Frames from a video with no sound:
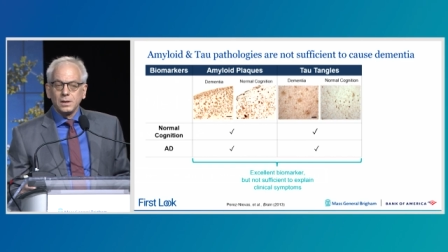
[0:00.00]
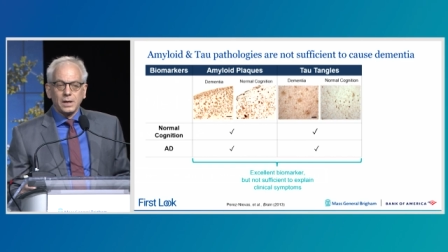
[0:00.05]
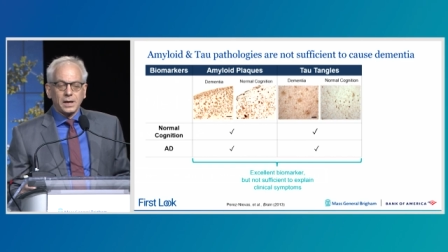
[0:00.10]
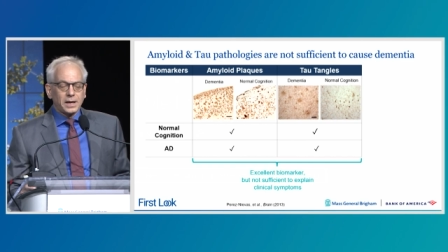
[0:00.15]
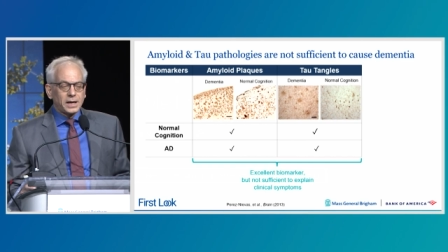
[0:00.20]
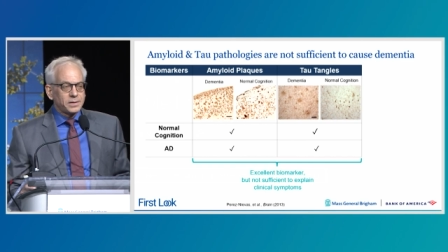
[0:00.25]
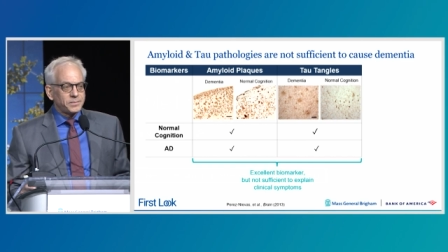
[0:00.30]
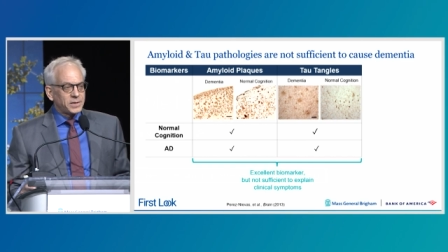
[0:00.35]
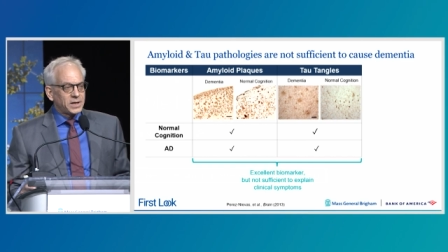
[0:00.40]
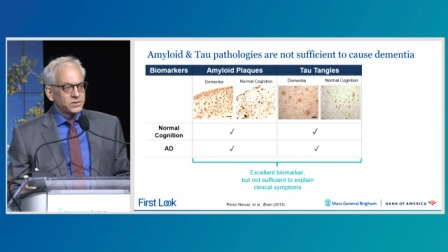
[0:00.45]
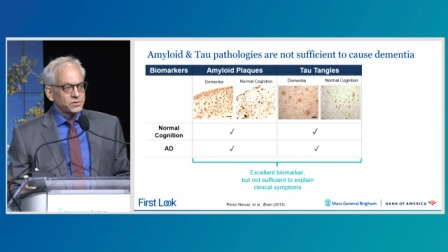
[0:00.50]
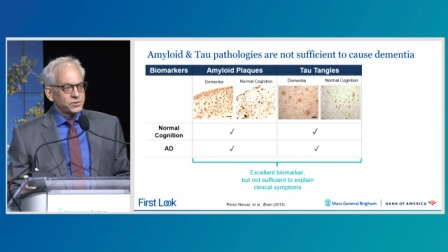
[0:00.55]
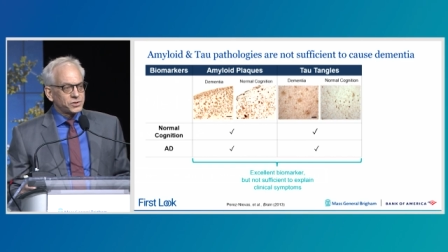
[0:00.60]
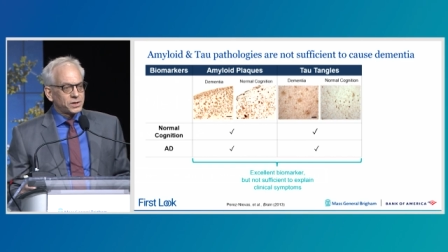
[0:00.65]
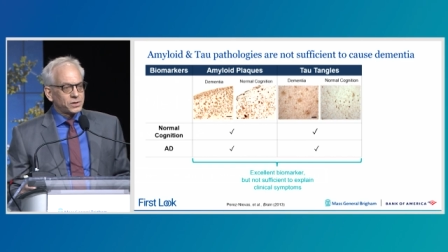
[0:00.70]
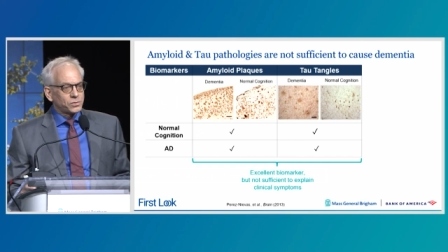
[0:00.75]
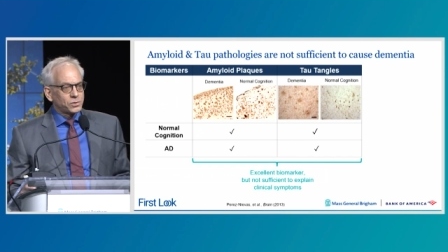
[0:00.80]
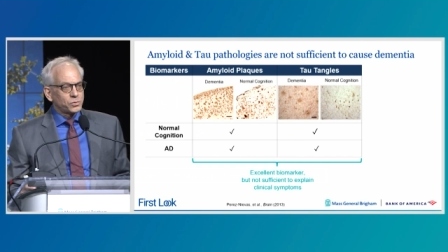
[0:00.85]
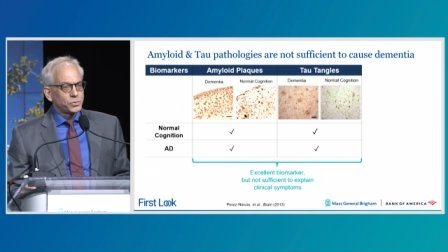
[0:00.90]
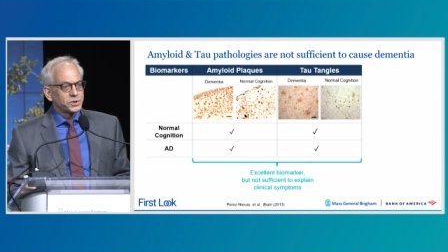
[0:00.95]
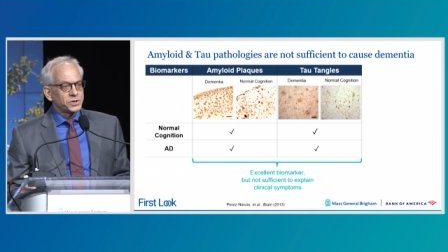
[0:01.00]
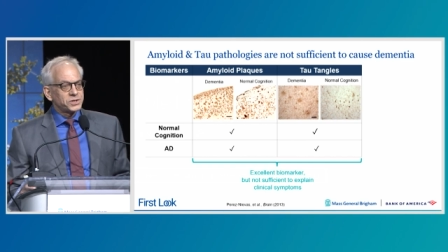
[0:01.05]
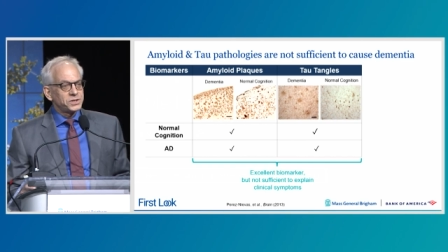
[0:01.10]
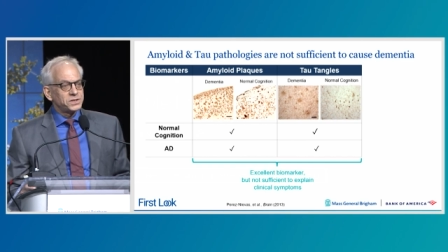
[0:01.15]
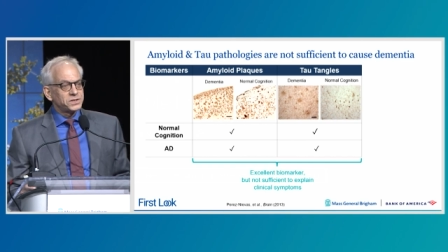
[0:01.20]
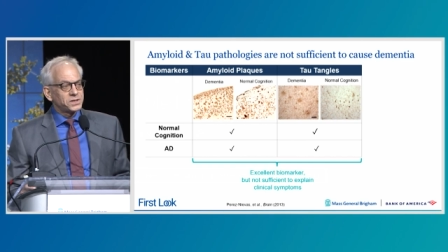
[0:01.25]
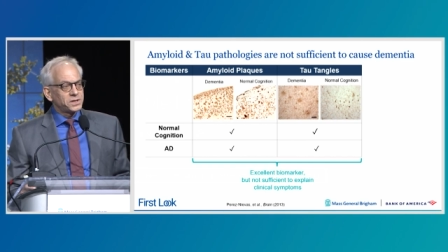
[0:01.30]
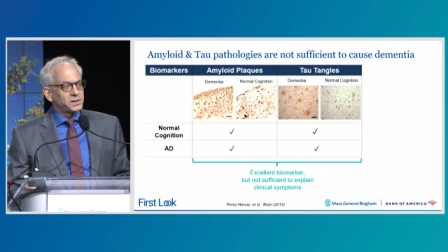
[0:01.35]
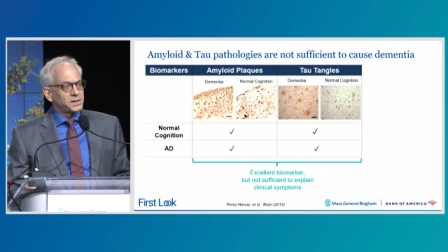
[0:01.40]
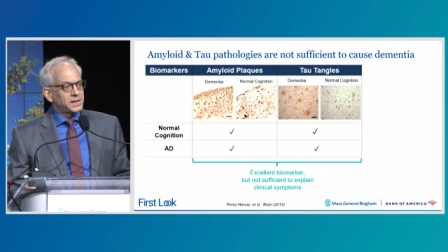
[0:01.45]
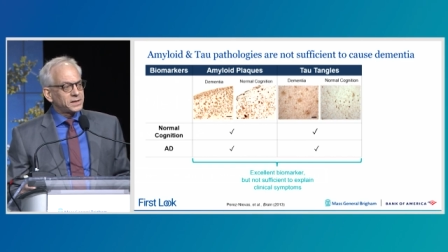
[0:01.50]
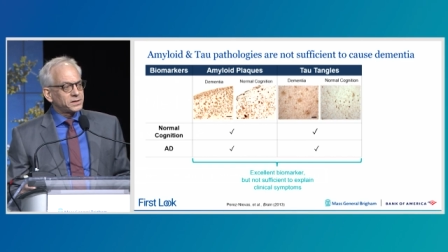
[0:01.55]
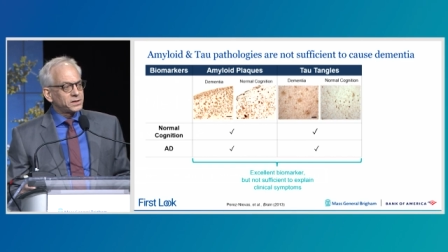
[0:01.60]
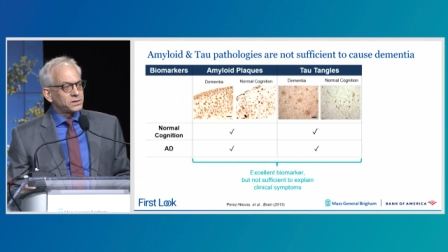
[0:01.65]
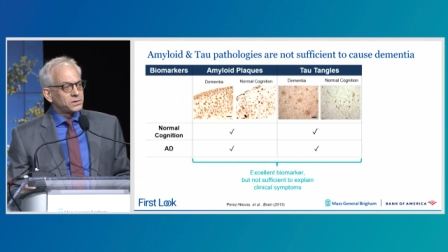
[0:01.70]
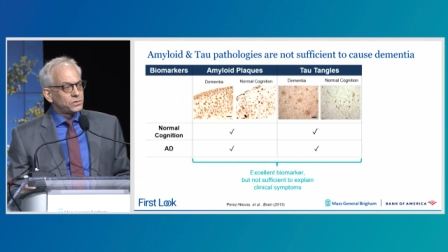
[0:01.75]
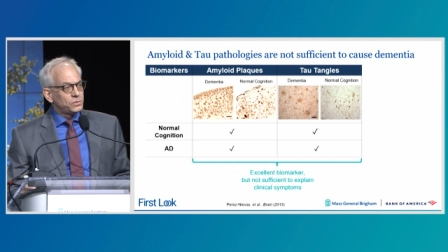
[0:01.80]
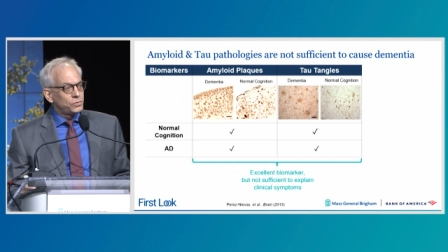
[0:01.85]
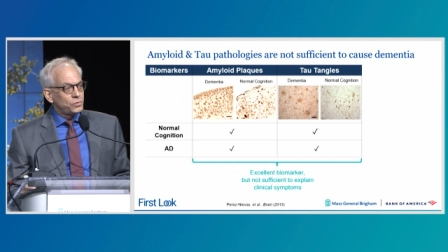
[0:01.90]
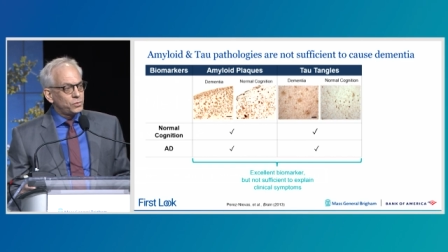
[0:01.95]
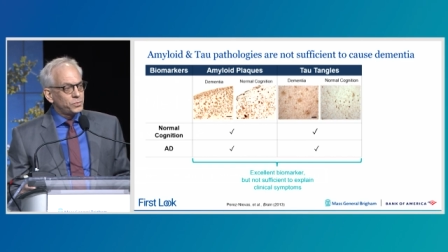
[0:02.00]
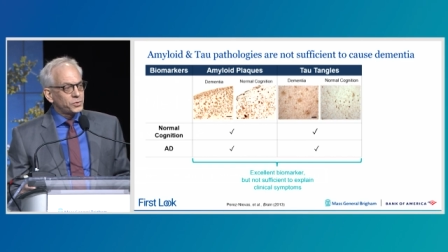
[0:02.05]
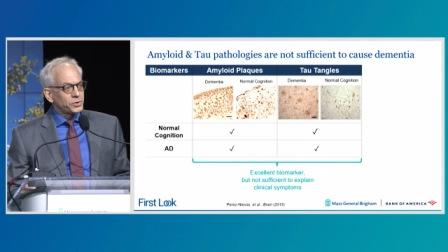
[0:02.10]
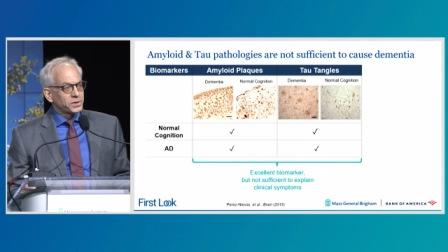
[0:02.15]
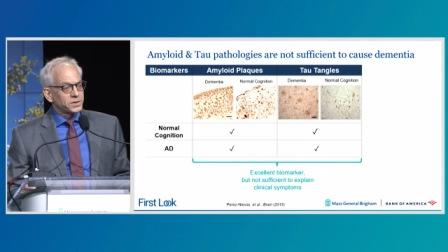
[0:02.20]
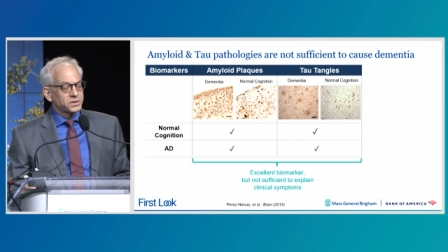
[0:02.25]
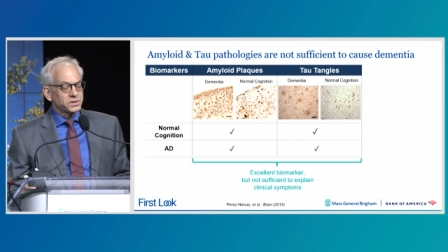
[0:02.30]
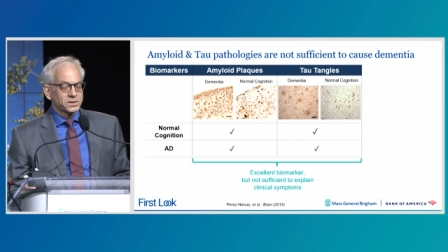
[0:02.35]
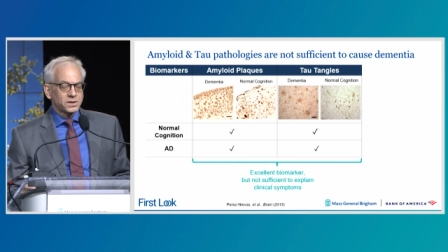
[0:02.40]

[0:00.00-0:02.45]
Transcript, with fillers: at Mass General, where she's collected numerous